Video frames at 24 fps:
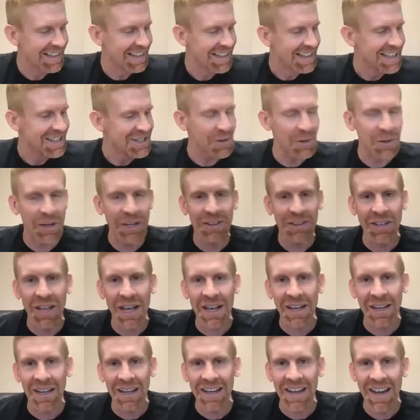So good
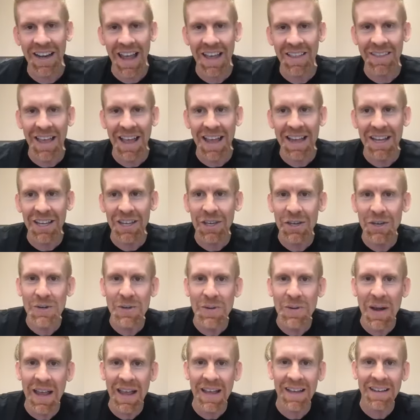luck and thank
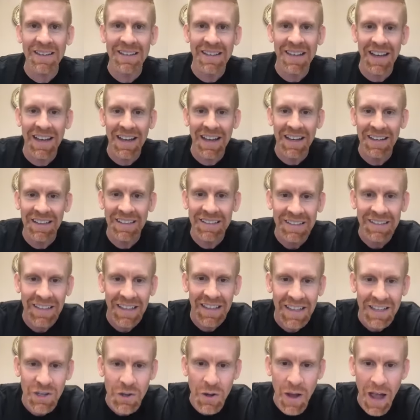you. And
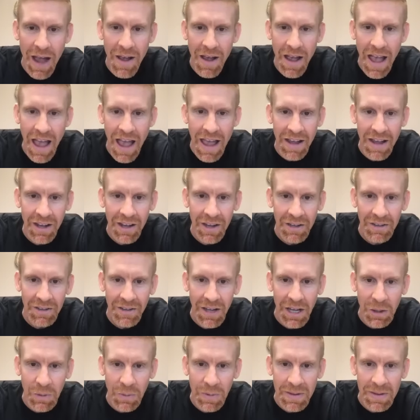you have good
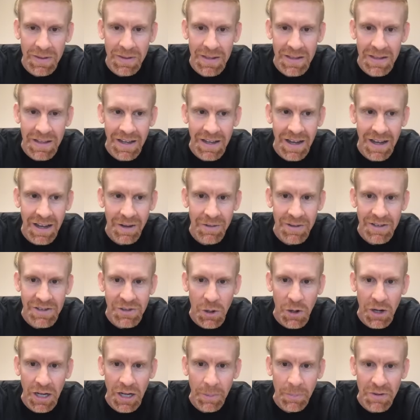luck with the
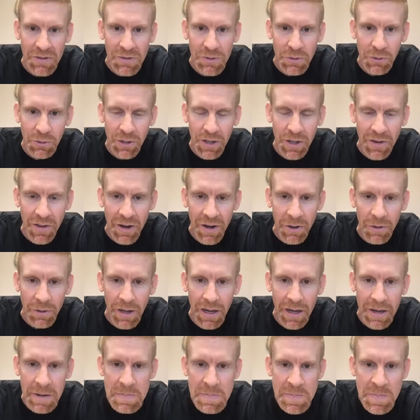starting up the school year there.
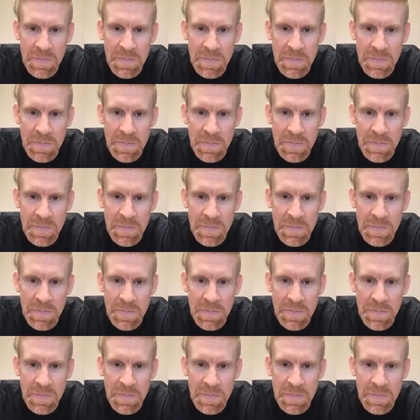Okay.